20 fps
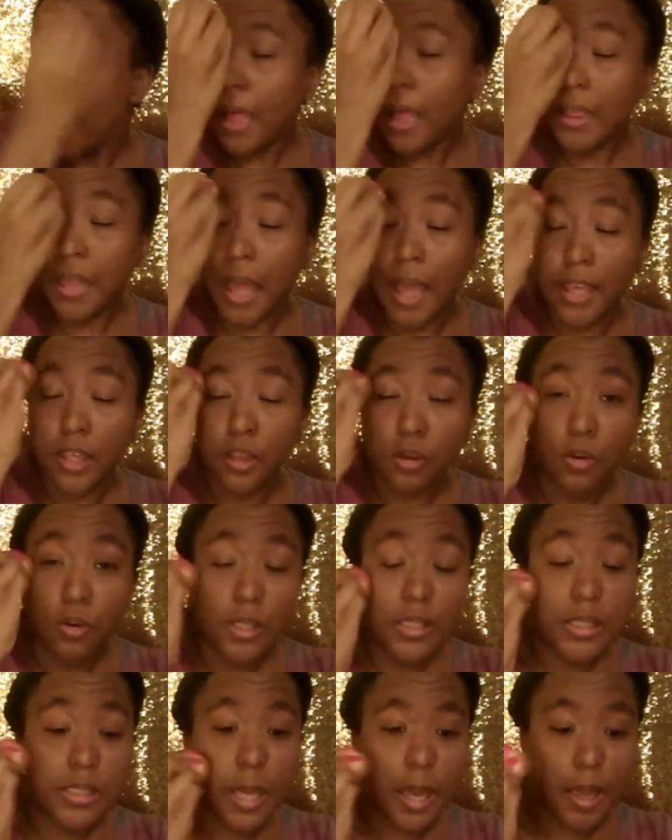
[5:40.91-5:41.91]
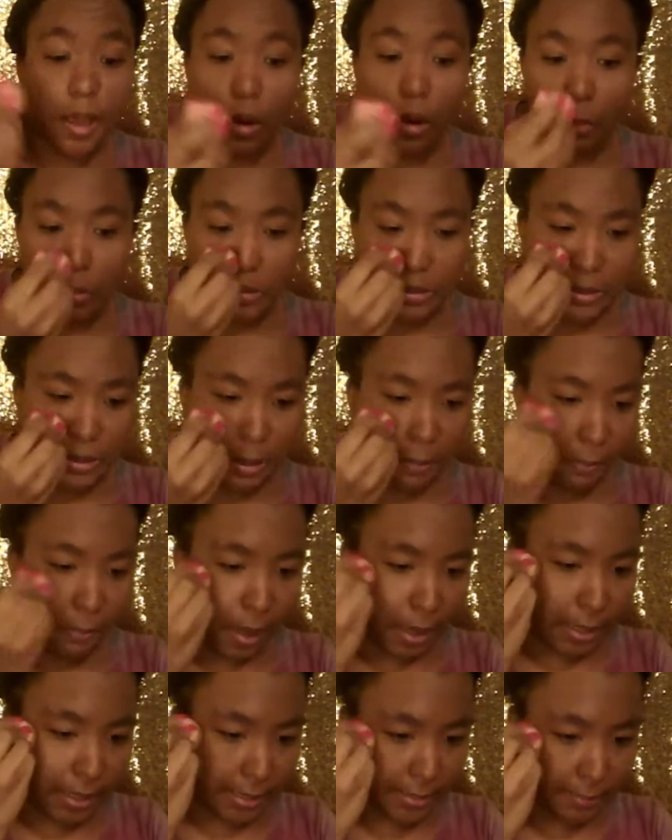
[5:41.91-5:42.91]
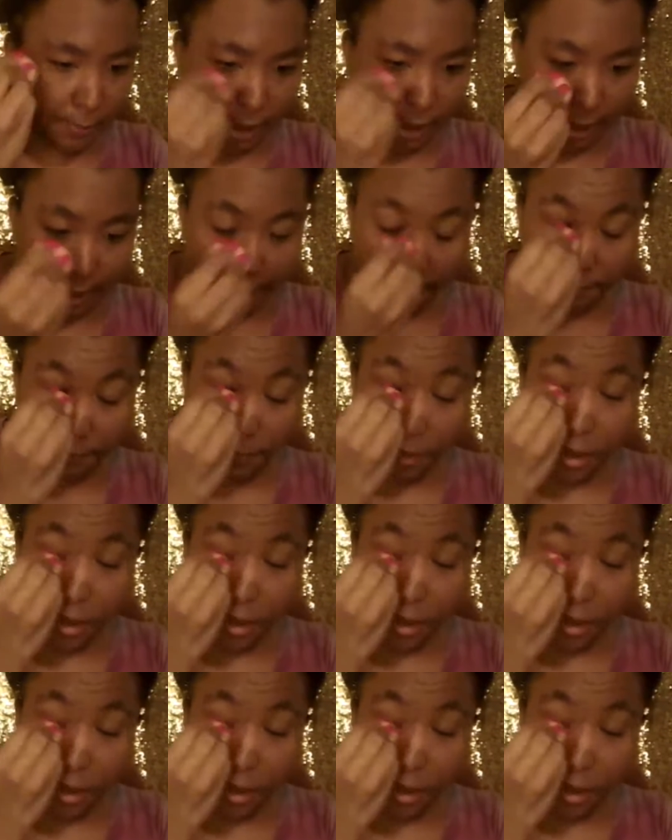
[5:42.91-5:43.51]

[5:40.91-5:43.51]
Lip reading: like, you can tell when somebody is mad.